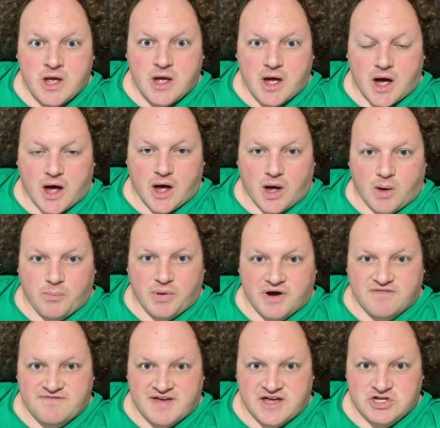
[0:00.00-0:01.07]
But
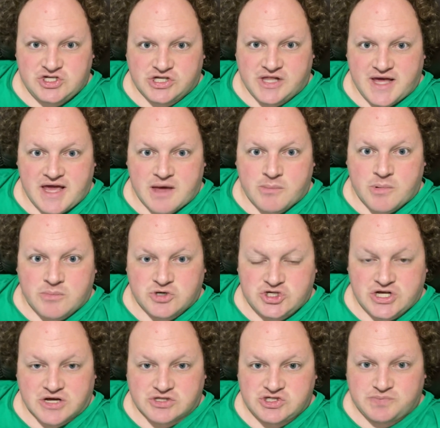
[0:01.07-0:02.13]
eventually, him and
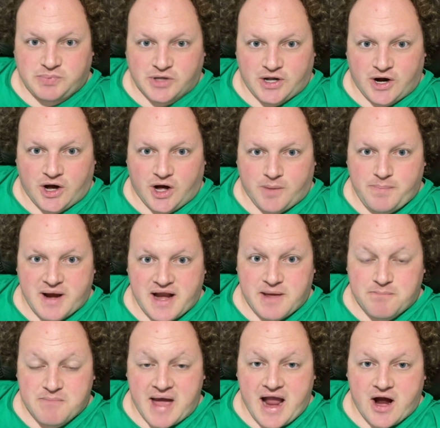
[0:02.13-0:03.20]
Michelle split up, and he
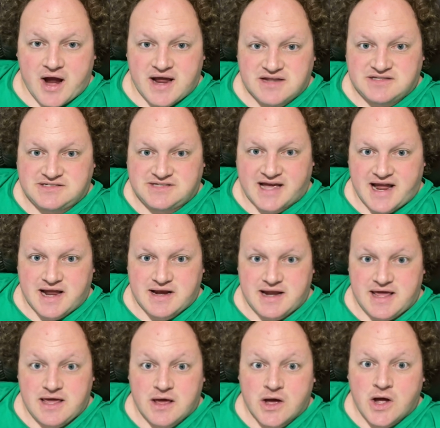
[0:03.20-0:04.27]
married
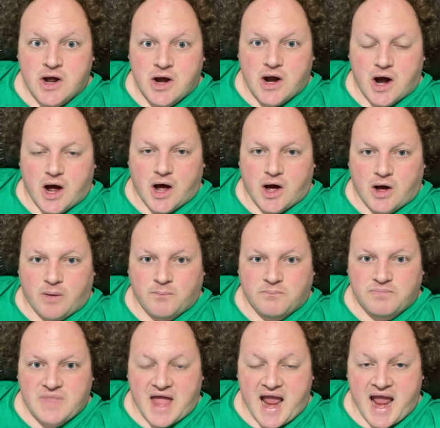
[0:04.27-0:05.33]
Sandy.
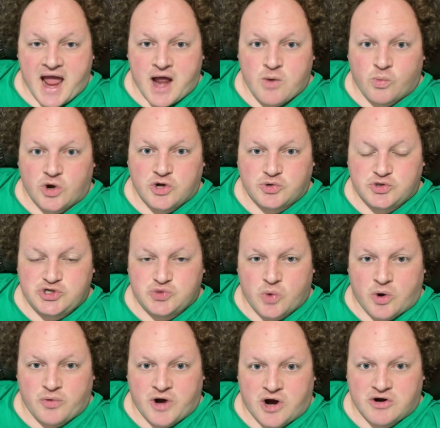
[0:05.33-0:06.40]
And what you
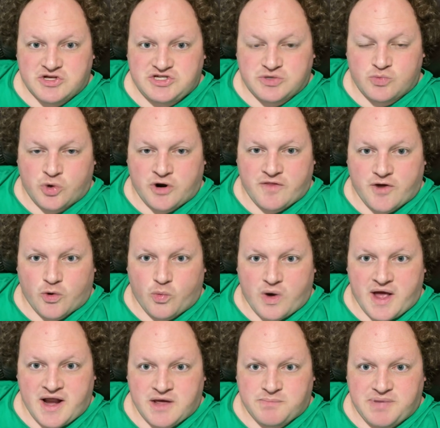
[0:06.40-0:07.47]
won't notice in one of their
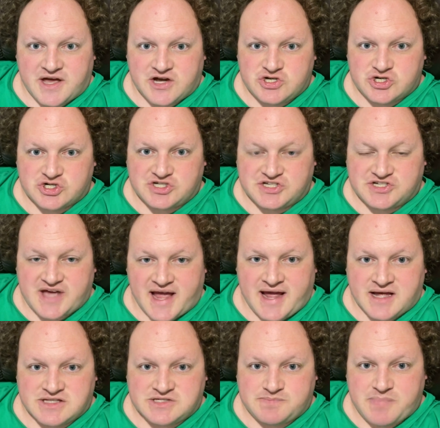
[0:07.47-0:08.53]
wedding pictures, his
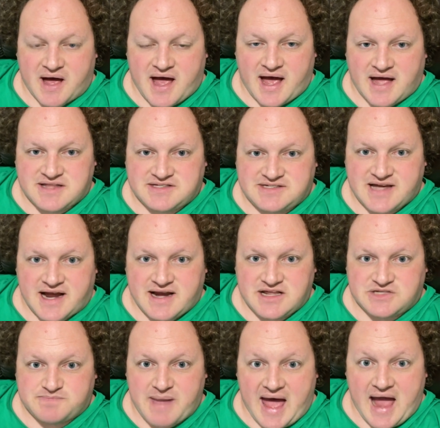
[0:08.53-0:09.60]
hand's behind
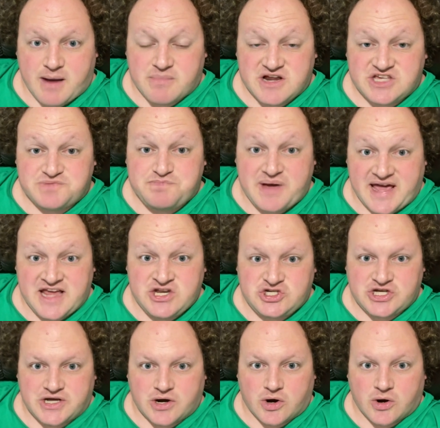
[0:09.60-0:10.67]
Sandy's back, but he's
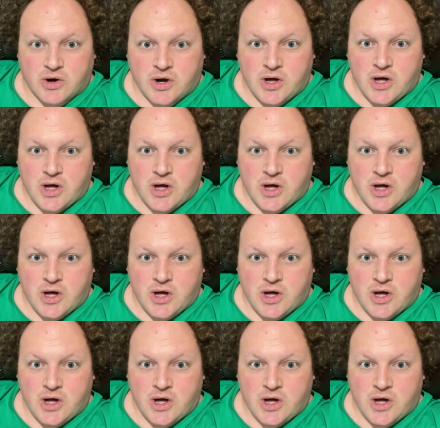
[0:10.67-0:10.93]
pinching her.